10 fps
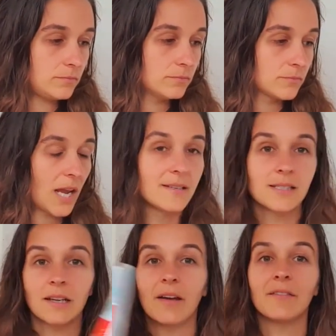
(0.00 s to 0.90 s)
And
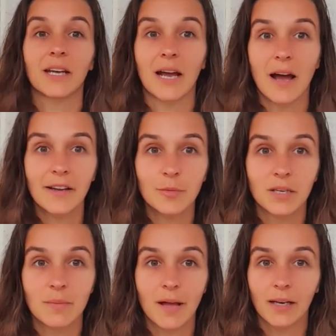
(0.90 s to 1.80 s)
instead of having an argument
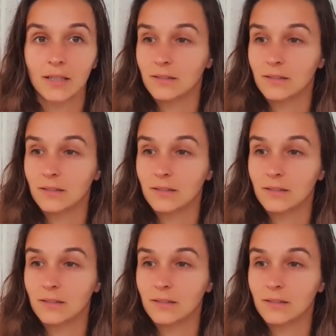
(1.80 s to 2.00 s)
about it,